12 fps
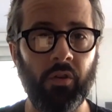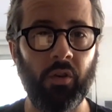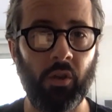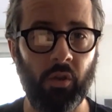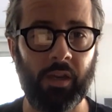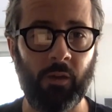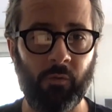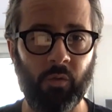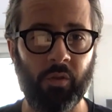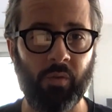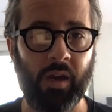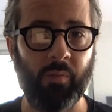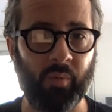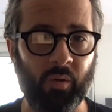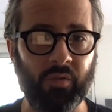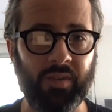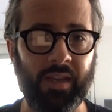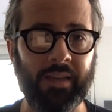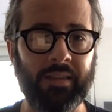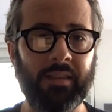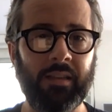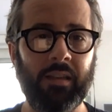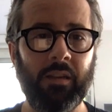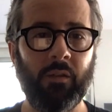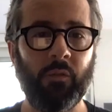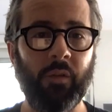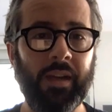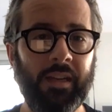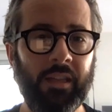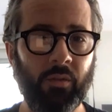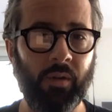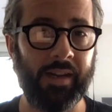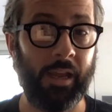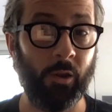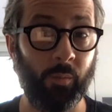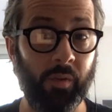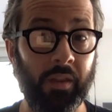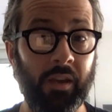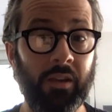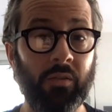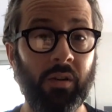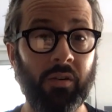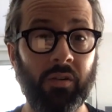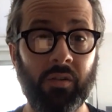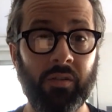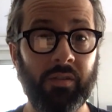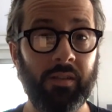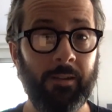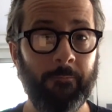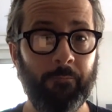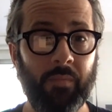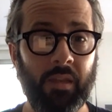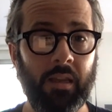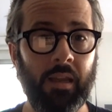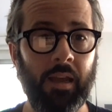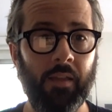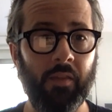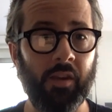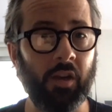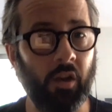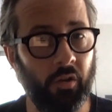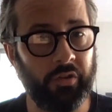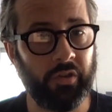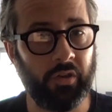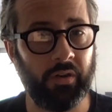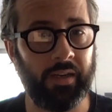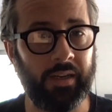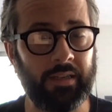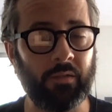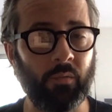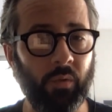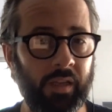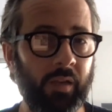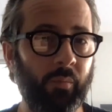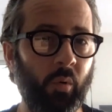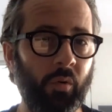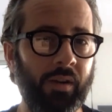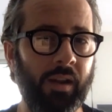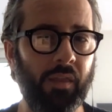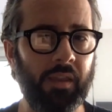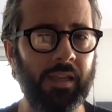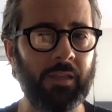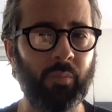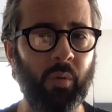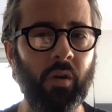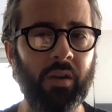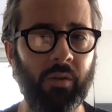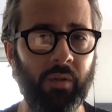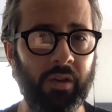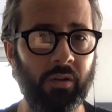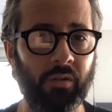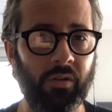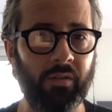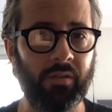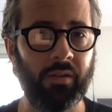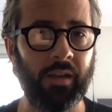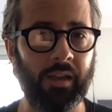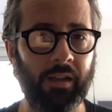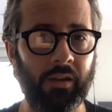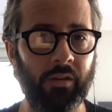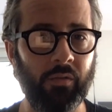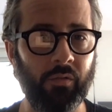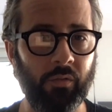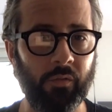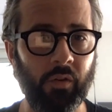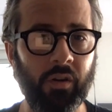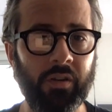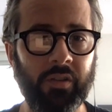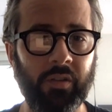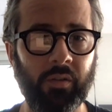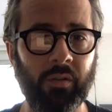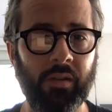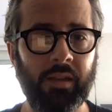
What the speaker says: looking for the right process, finding the right accountability structures. The culture is really important. I think that's partly what you're referring to.